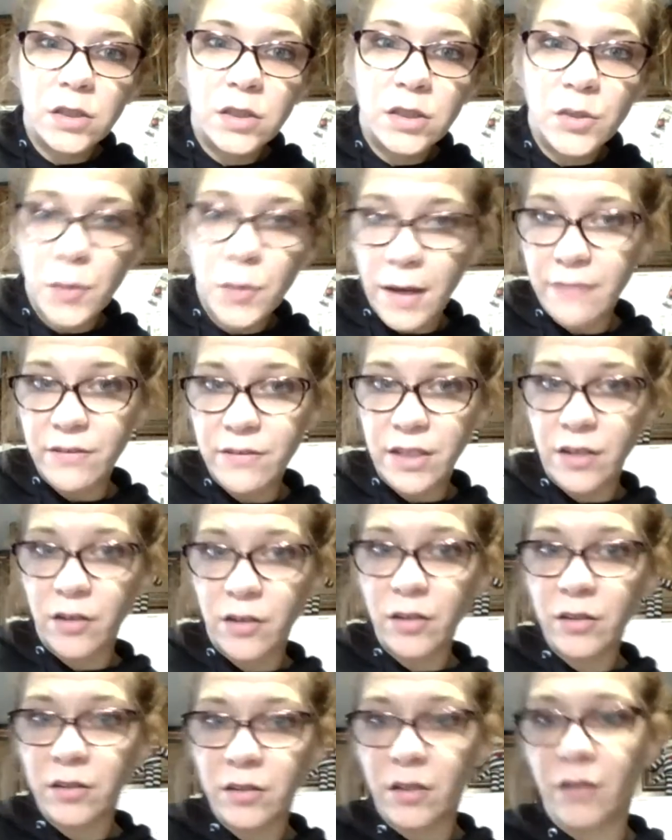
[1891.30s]
you have
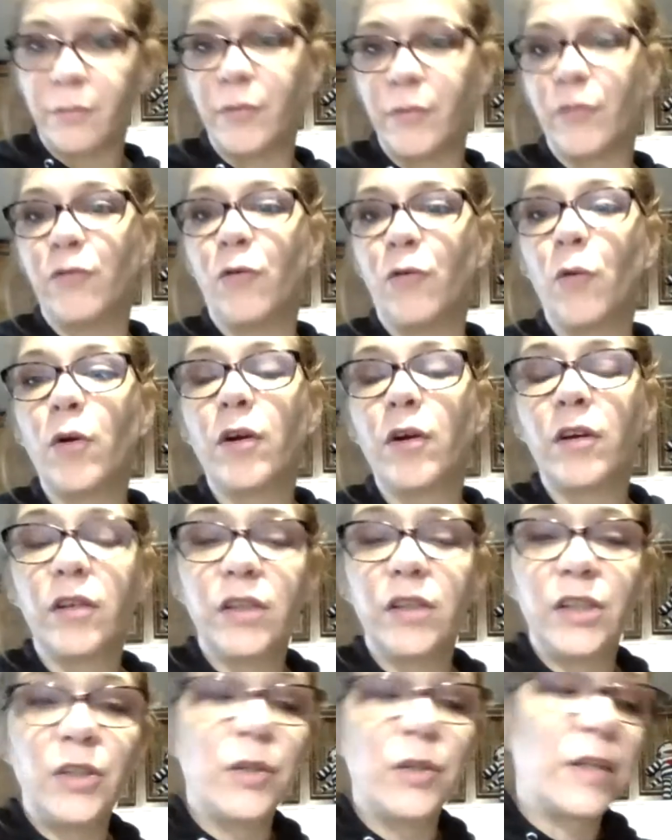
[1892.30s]
dinner or
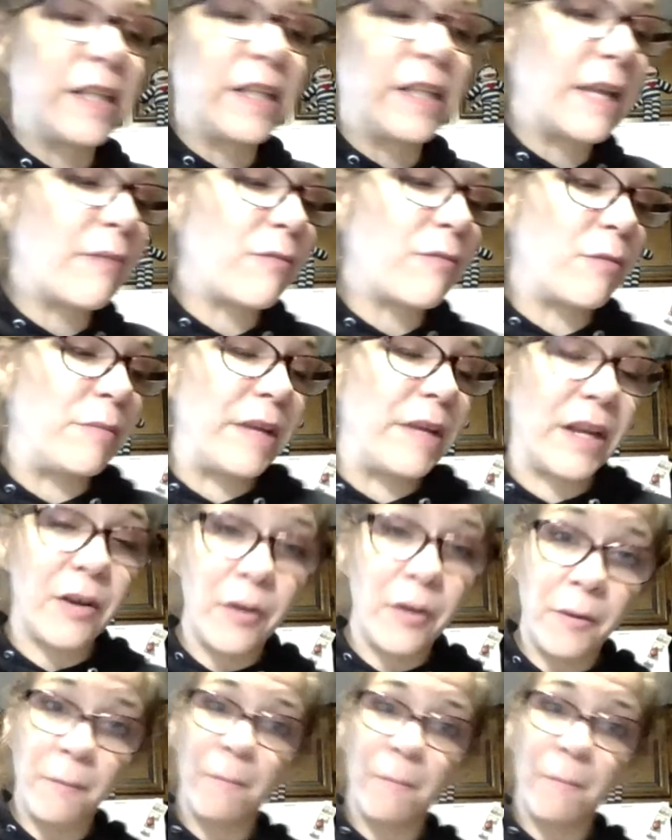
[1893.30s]
before you clean up from dinner,